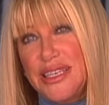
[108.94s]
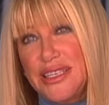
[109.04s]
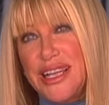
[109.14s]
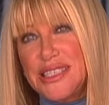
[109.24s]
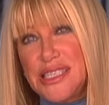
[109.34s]

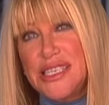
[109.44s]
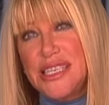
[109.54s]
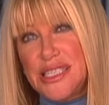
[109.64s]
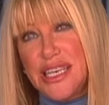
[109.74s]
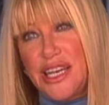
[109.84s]
not
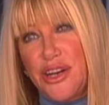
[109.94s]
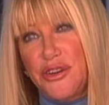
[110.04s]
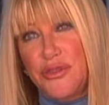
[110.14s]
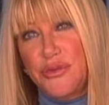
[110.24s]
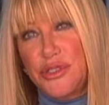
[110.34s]
disease
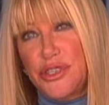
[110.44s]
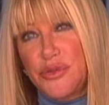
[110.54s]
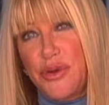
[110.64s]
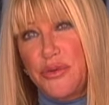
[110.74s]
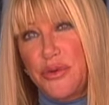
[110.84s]
care, which
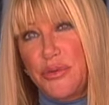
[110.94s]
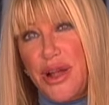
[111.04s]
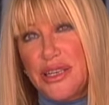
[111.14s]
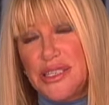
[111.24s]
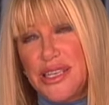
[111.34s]
is what we're
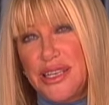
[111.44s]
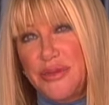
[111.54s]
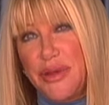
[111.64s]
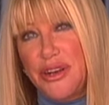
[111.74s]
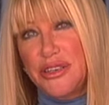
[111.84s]
practicing in
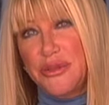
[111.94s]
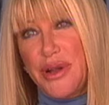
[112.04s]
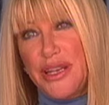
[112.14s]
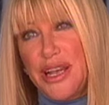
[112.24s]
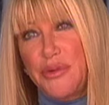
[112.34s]
America
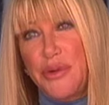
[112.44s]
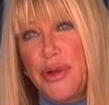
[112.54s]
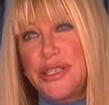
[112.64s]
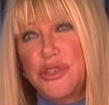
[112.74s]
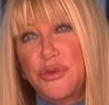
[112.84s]
right now. We
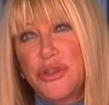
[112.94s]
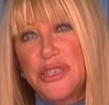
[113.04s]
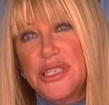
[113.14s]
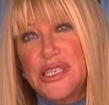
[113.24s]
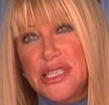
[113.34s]
wait till we're in
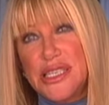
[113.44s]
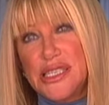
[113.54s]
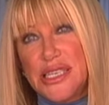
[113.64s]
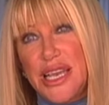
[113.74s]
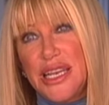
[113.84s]
a disease
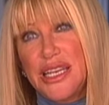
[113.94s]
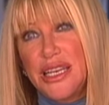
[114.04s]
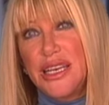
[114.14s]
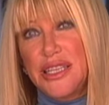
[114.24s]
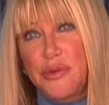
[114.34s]
state,
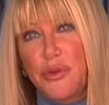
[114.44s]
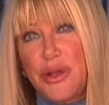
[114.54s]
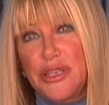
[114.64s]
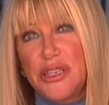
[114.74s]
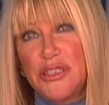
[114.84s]
then we
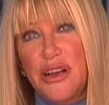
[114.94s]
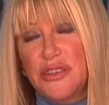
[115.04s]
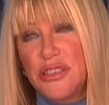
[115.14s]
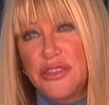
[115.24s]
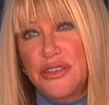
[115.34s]
run to the
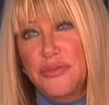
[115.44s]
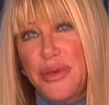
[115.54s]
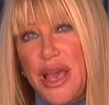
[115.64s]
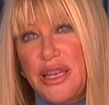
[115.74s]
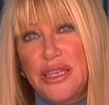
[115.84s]
doctor and
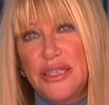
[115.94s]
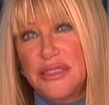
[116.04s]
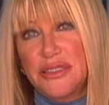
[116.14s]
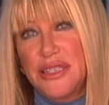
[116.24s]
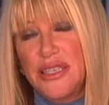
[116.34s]
panic,
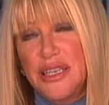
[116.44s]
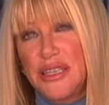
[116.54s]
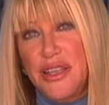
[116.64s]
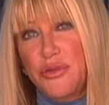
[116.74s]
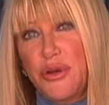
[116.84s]
and
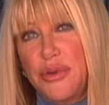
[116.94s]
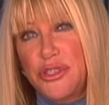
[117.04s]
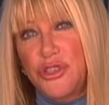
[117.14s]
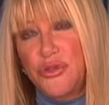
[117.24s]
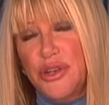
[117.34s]
they throw a
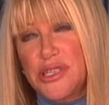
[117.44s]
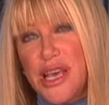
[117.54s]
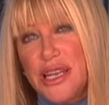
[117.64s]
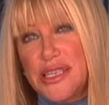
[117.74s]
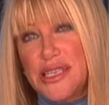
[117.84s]
bunch of drugs
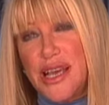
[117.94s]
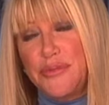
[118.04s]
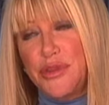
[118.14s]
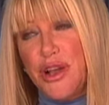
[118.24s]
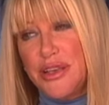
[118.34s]
at us.
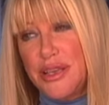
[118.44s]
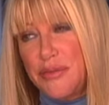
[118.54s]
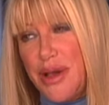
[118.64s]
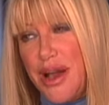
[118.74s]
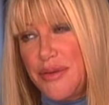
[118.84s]
I'm talking
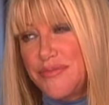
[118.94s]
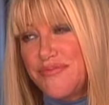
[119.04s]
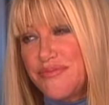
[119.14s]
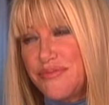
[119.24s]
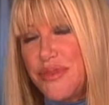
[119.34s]
about
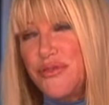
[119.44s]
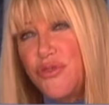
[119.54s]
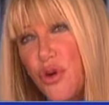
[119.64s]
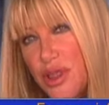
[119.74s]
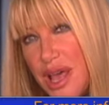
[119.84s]

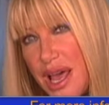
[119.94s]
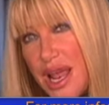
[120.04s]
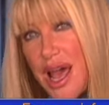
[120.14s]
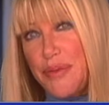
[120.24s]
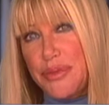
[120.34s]
before that
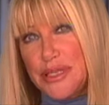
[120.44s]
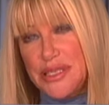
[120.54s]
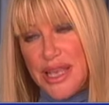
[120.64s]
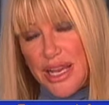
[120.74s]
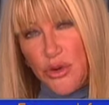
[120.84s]

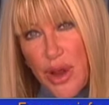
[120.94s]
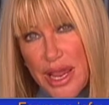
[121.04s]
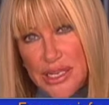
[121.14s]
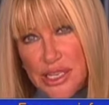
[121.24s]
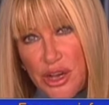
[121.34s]
happens, that
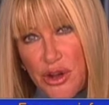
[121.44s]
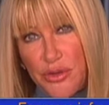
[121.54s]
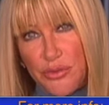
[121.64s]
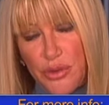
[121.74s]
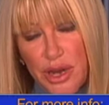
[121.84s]
gray
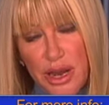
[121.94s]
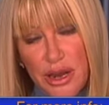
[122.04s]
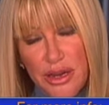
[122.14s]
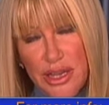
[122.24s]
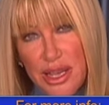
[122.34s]
zone where